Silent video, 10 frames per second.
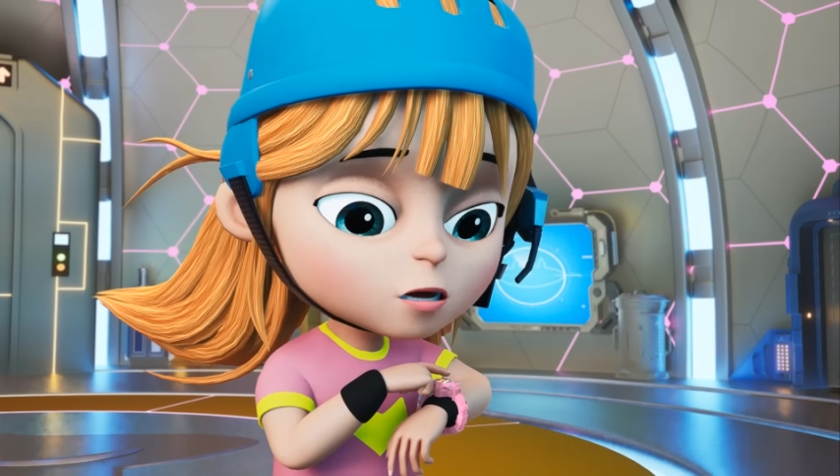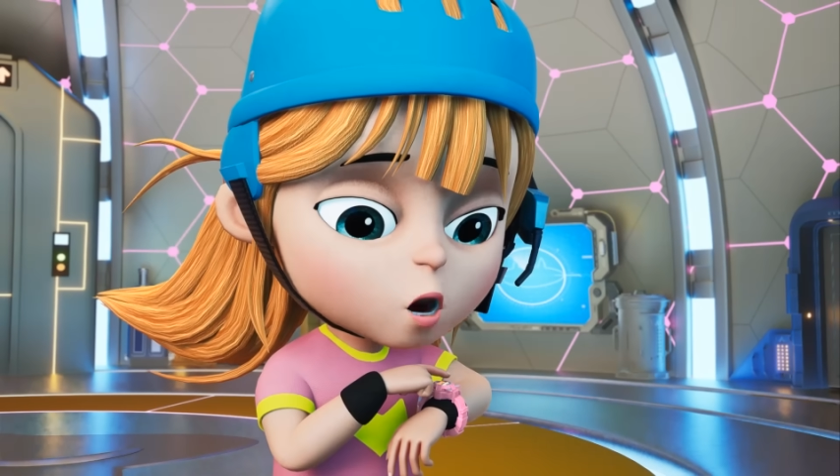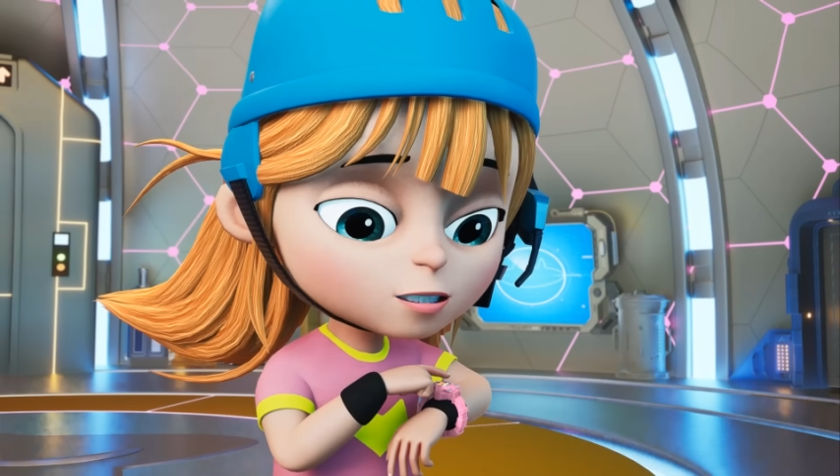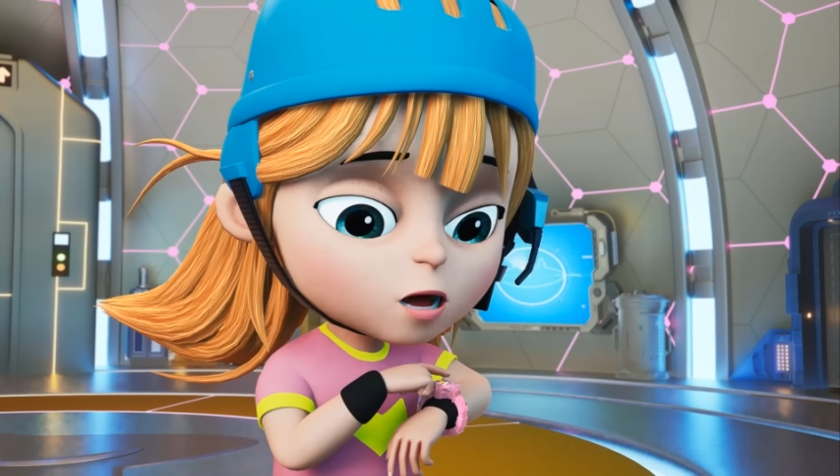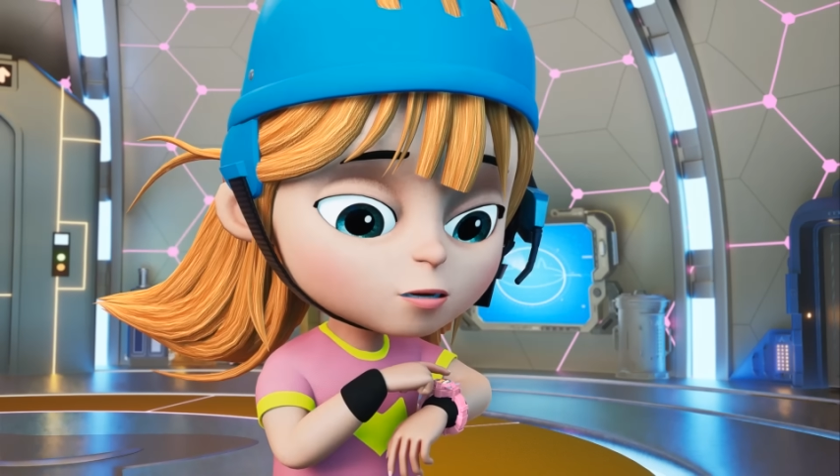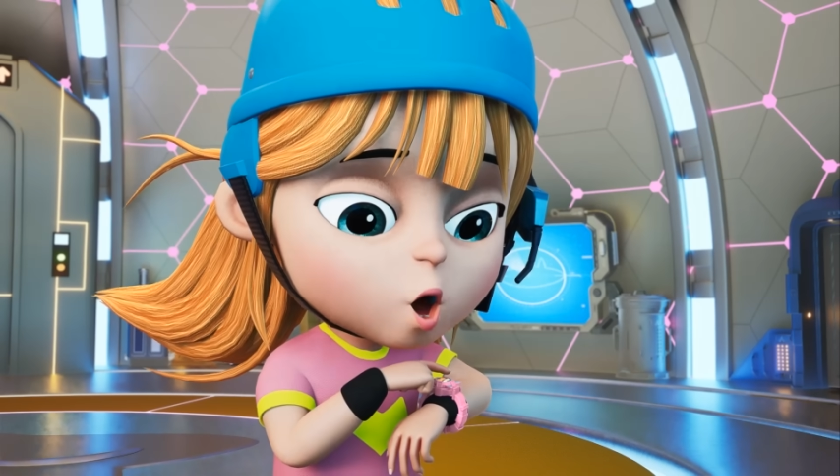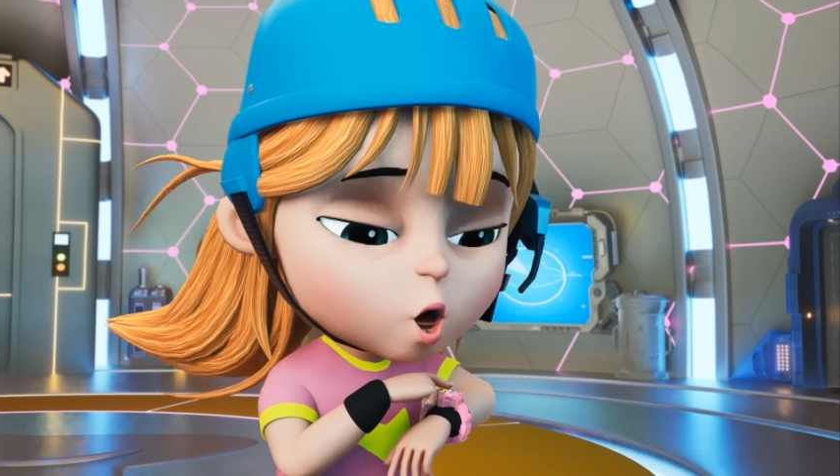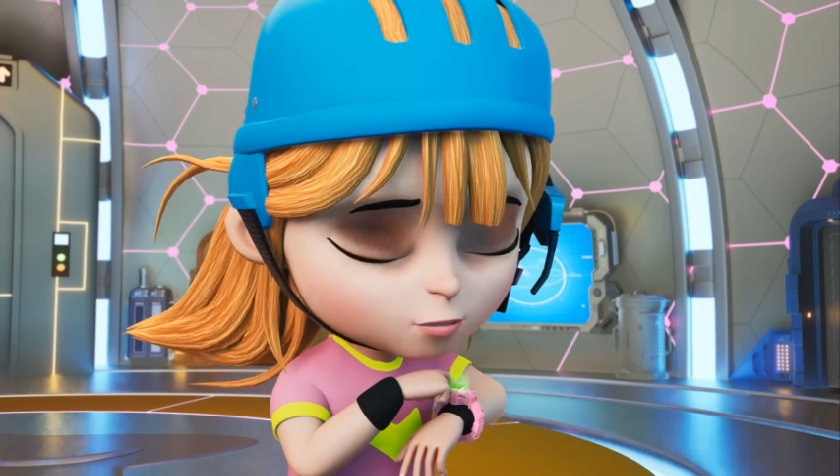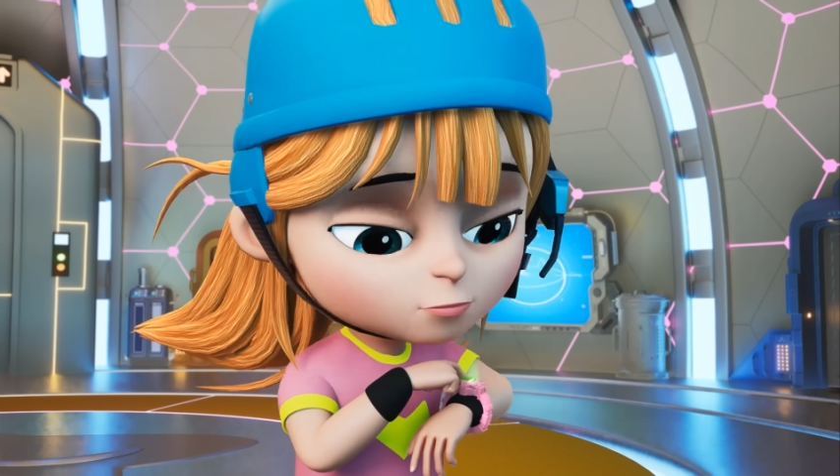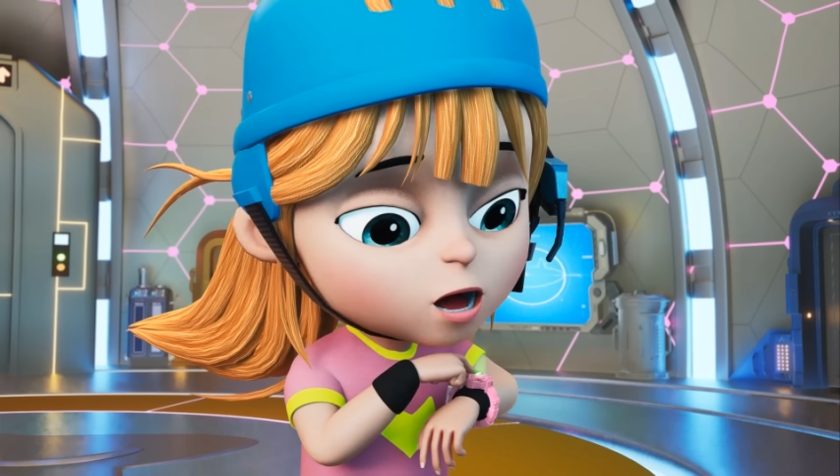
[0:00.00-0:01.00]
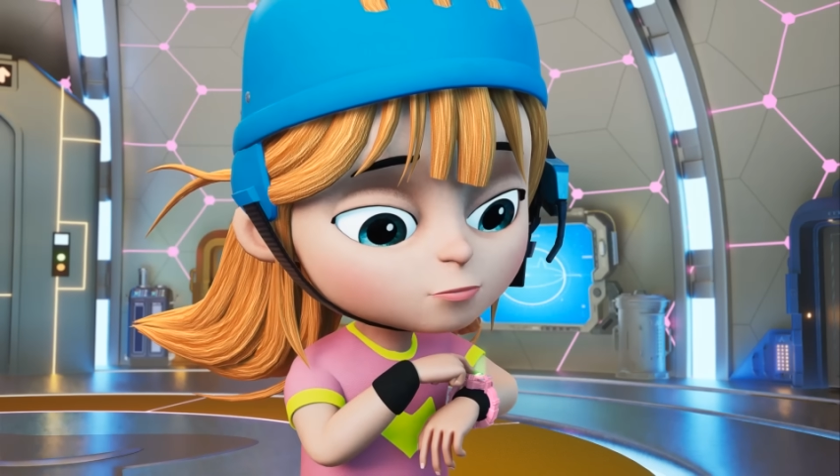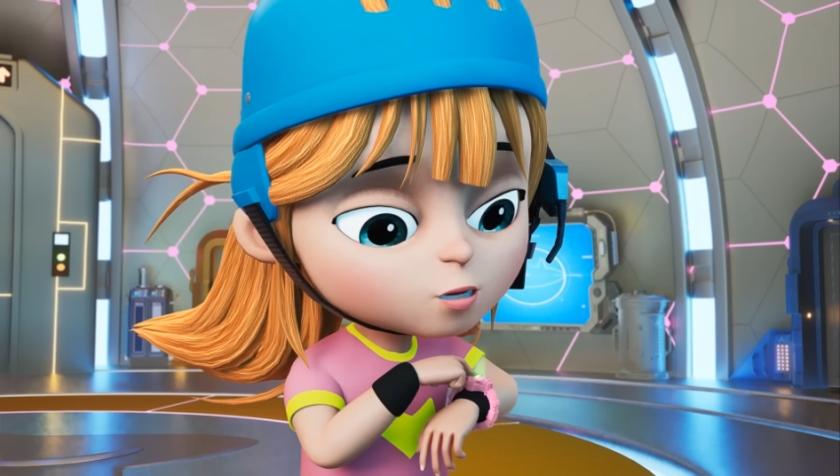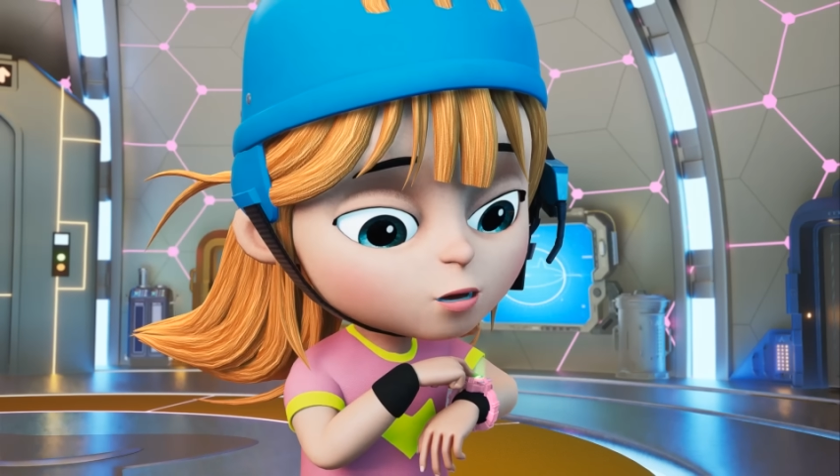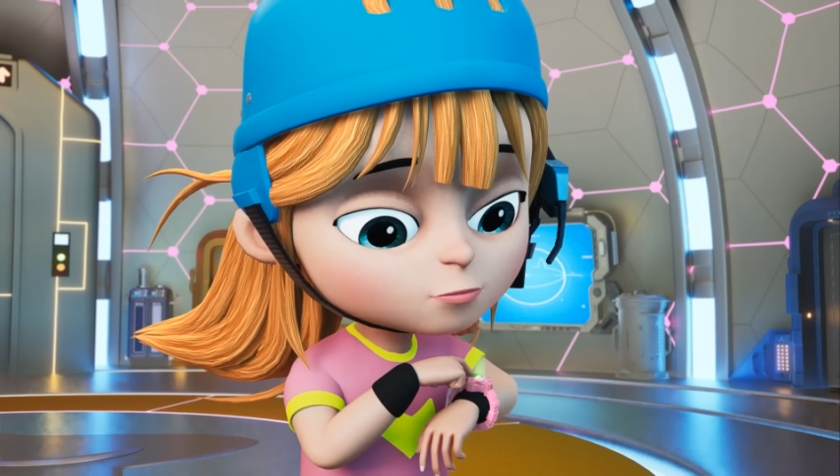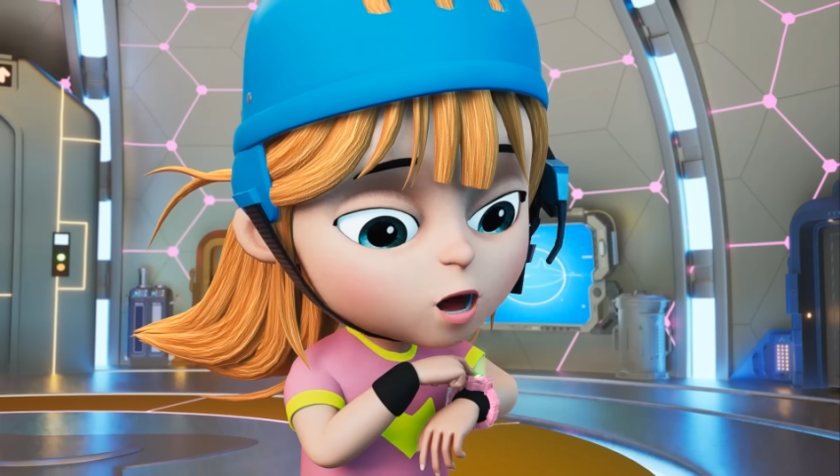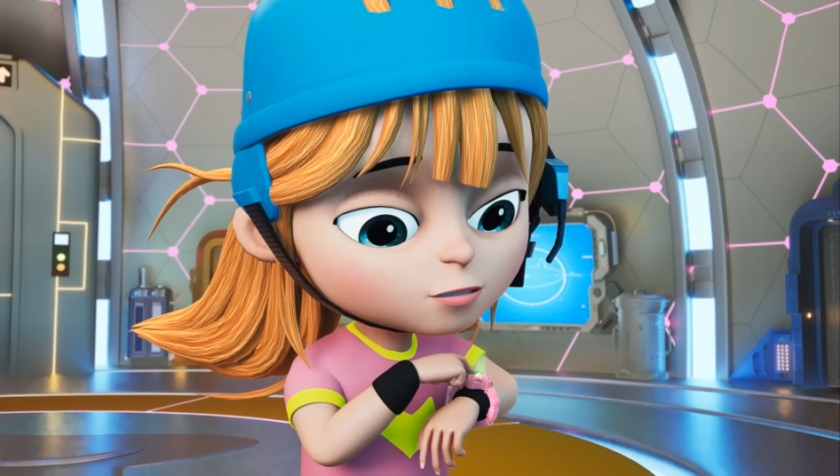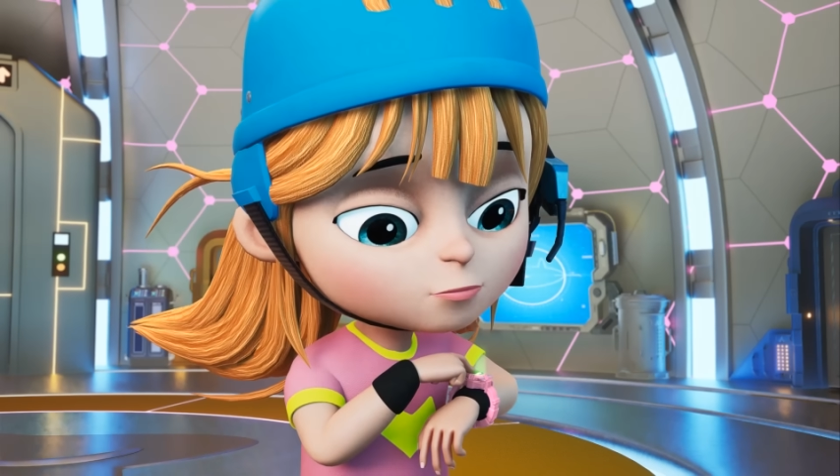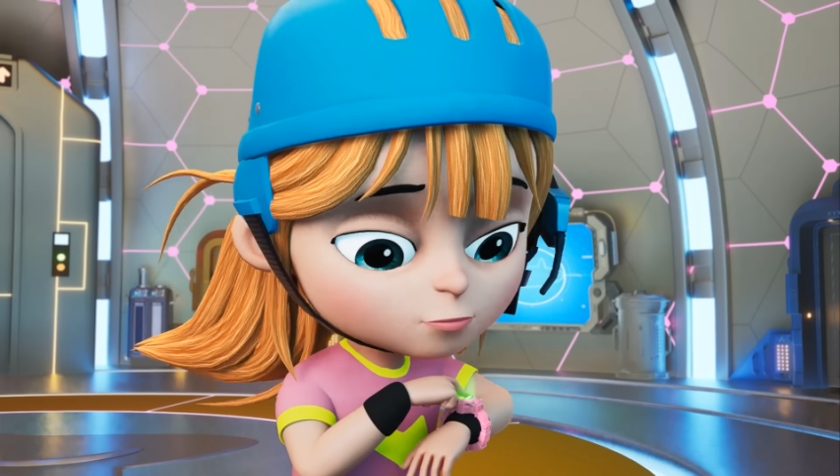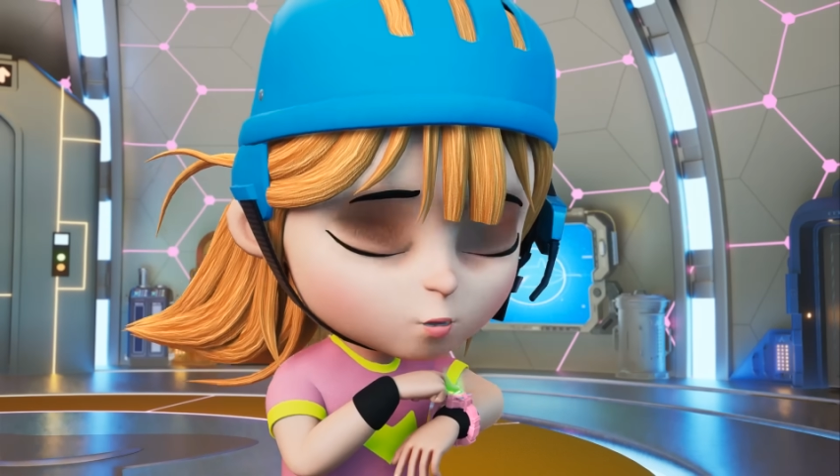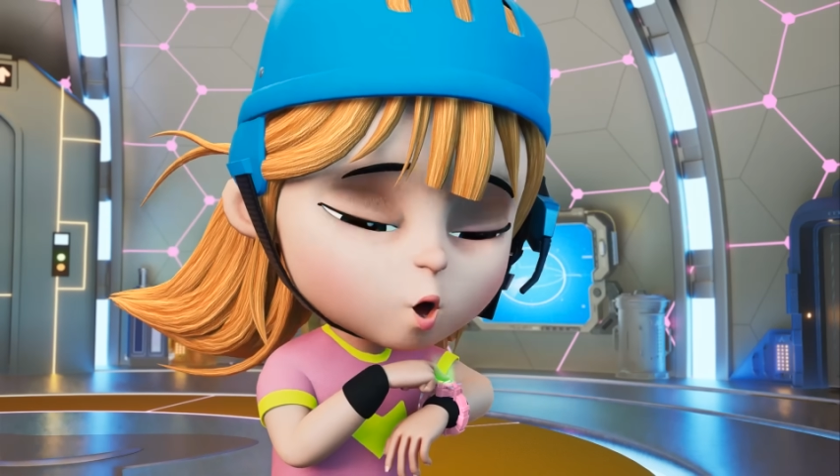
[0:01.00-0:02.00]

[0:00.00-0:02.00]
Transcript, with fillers: Looks like the calls aren't even getting